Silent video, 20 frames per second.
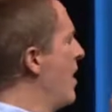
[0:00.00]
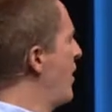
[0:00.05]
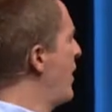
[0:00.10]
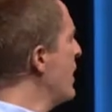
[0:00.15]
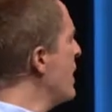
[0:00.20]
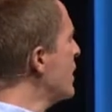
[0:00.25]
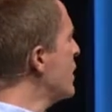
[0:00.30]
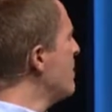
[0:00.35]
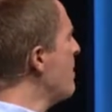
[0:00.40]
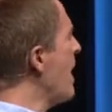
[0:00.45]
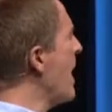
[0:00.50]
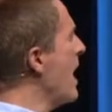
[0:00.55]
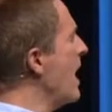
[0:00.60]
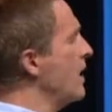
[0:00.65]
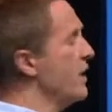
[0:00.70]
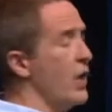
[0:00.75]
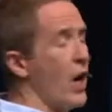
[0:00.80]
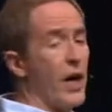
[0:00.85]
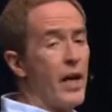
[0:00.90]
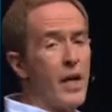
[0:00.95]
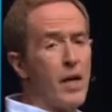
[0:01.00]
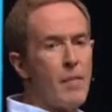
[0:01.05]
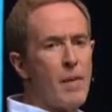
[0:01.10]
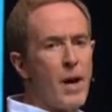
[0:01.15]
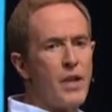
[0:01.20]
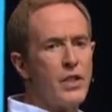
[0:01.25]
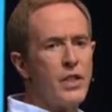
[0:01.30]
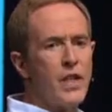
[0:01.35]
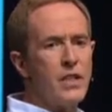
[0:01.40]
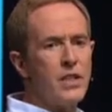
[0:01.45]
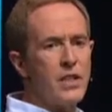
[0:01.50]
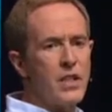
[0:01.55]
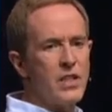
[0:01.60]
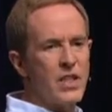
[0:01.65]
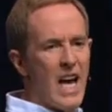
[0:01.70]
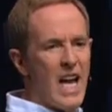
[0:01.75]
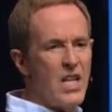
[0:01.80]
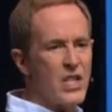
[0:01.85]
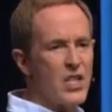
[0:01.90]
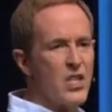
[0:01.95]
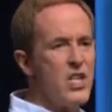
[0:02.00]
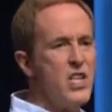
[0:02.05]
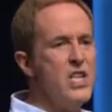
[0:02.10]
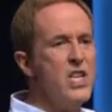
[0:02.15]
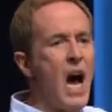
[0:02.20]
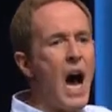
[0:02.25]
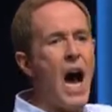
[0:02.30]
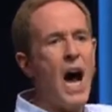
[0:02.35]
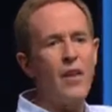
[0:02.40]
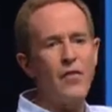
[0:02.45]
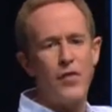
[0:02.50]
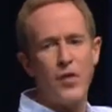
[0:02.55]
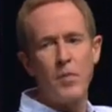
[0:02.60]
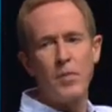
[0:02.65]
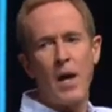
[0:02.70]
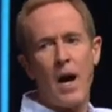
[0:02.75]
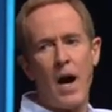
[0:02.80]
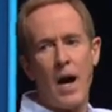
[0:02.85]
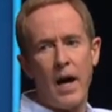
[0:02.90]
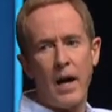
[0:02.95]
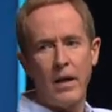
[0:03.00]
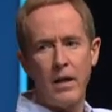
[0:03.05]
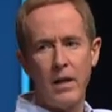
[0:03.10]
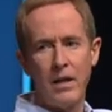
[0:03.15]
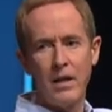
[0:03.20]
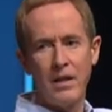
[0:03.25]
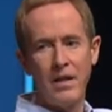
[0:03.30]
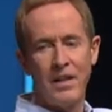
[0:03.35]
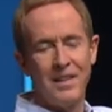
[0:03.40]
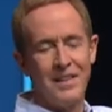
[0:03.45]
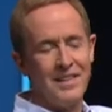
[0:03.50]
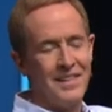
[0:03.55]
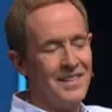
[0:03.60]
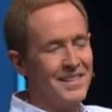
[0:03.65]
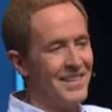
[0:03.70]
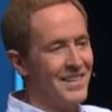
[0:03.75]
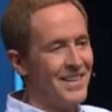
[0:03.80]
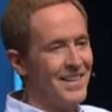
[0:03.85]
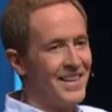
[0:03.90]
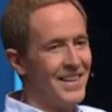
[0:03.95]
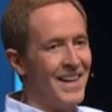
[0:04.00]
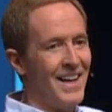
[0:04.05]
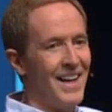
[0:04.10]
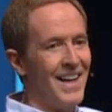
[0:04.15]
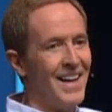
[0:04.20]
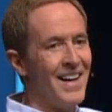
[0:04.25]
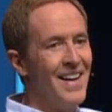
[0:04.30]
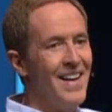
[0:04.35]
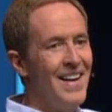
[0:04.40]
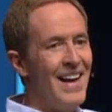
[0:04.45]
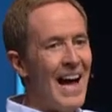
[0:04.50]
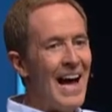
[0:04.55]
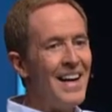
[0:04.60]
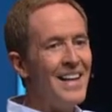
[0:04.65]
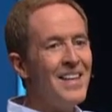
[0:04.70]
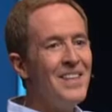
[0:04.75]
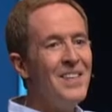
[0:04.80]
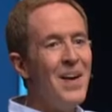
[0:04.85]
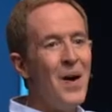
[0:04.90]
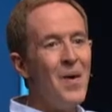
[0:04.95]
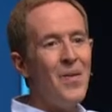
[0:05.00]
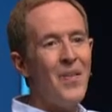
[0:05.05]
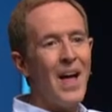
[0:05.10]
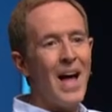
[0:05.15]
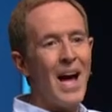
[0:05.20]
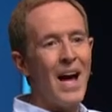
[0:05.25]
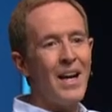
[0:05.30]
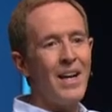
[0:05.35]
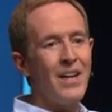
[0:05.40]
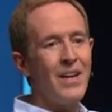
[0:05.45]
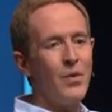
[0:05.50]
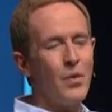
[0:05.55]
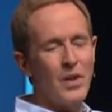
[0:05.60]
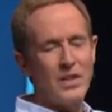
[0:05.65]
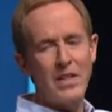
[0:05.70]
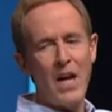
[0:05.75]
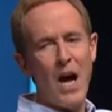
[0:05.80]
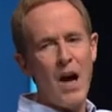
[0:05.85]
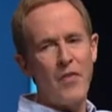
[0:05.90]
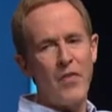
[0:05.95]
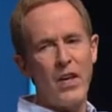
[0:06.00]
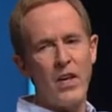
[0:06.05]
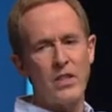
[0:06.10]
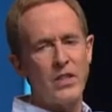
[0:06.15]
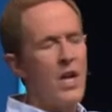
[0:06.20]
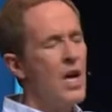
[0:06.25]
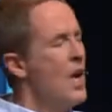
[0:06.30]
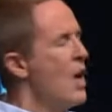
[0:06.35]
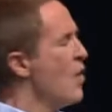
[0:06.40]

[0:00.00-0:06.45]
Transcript: this man, talking about Jesus, is not from God. Okay, how do you know that? Well, it's obvious.